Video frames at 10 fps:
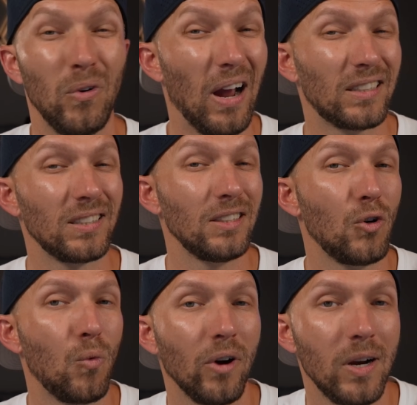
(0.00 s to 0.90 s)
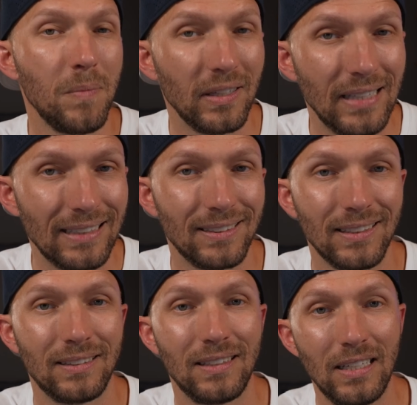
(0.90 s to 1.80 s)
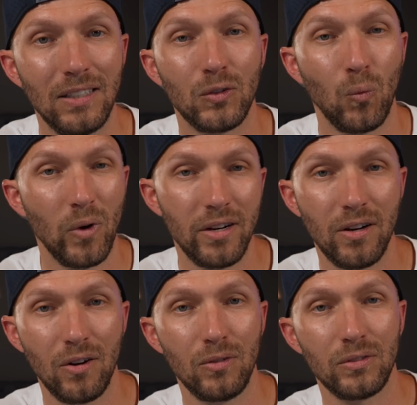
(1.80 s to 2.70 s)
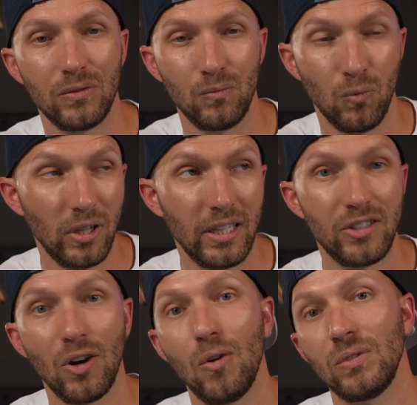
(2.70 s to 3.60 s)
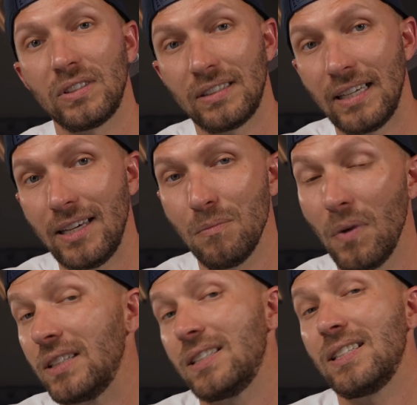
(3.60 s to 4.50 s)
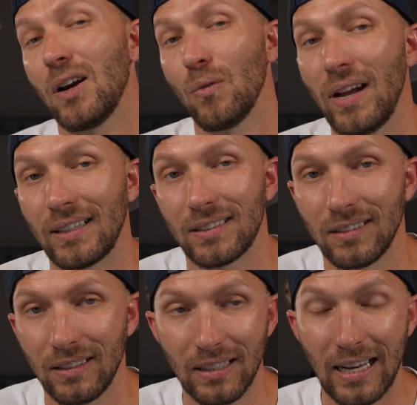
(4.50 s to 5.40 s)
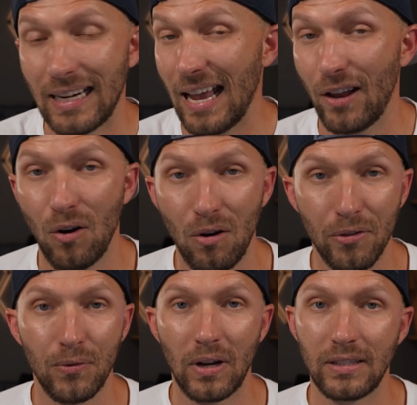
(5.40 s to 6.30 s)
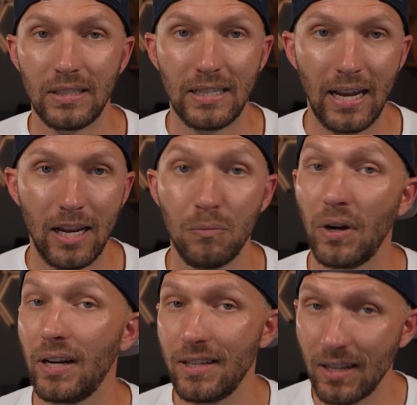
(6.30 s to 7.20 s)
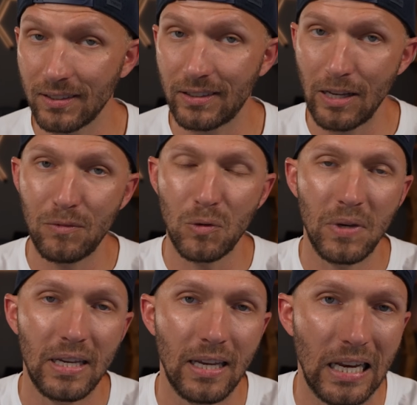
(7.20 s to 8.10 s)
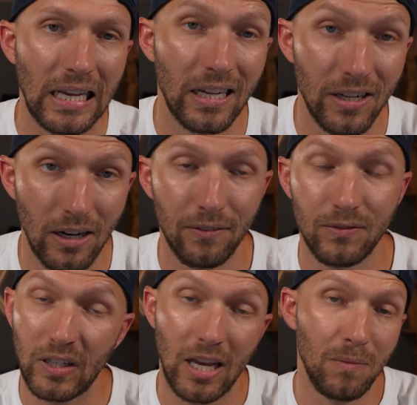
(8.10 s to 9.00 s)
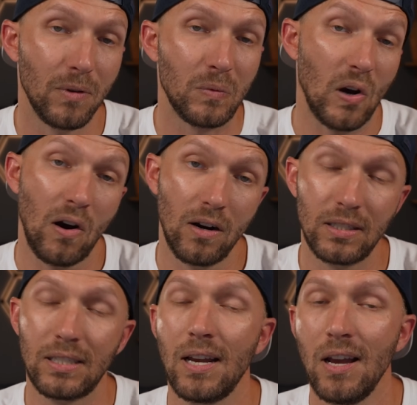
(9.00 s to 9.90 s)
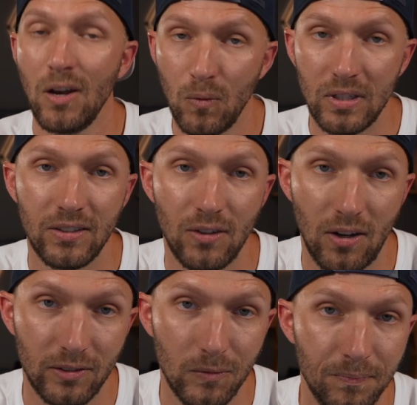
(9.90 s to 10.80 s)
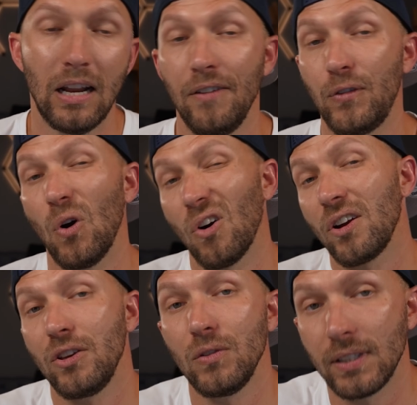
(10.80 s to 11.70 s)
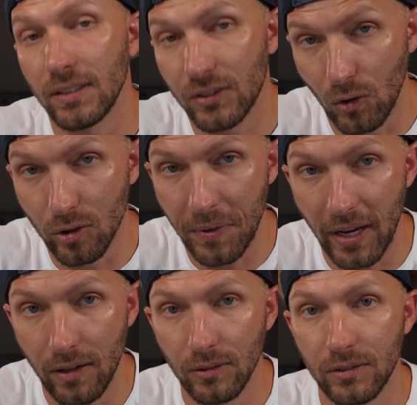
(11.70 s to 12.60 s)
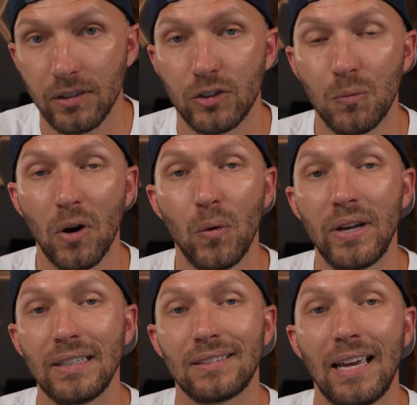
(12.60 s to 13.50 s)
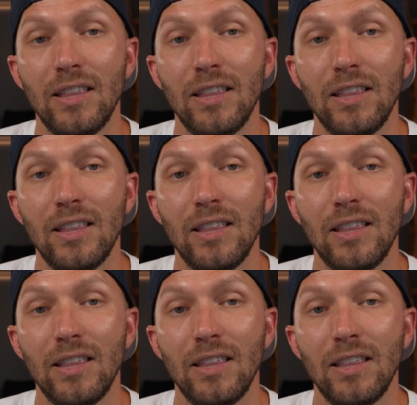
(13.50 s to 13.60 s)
were actually a little worried about that since these windows really don't see much much direct sunlight at all throughout the day, but it does seem to be getting enough to keep them charged which is awesome. Now, if you aren't using solar panels, SmartWings say